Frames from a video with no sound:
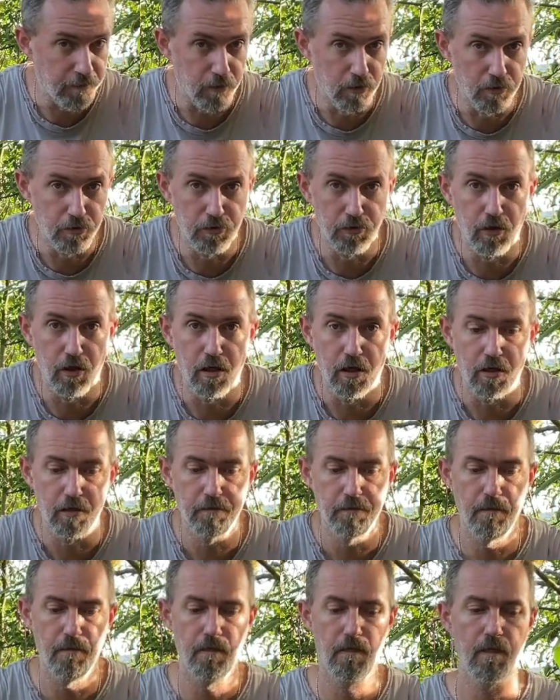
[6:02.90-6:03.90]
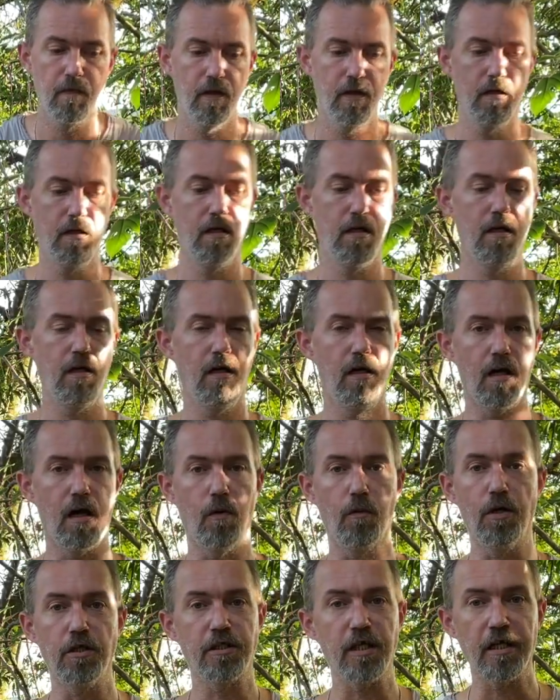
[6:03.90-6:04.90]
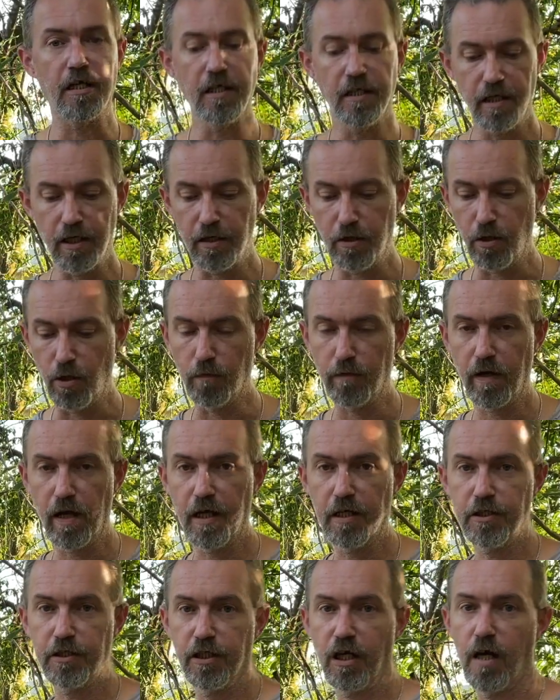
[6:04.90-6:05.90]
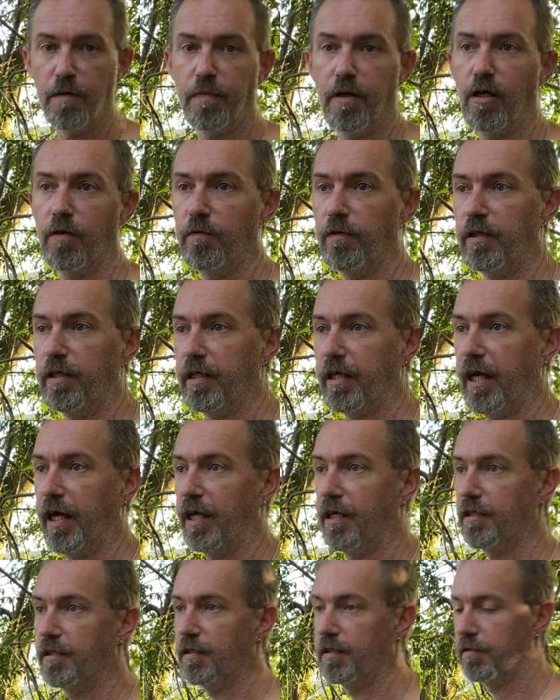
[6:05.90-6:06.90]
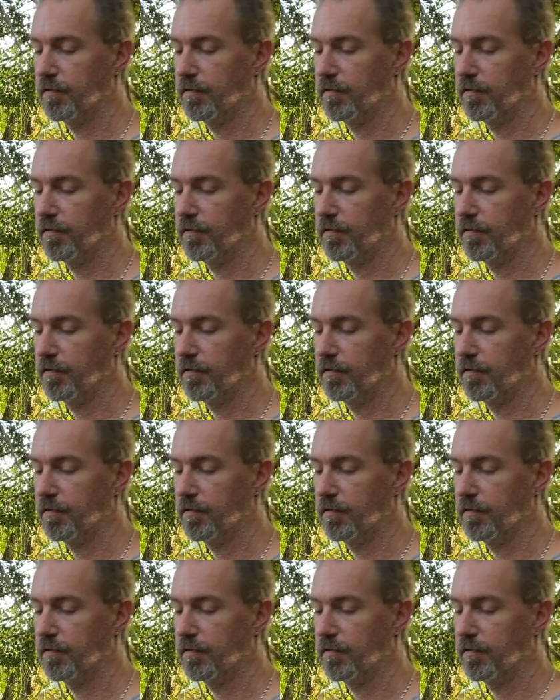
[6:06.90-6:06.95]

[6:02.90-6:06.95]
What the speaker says: full draw. I wish I can get an overhead shot, but I really can't.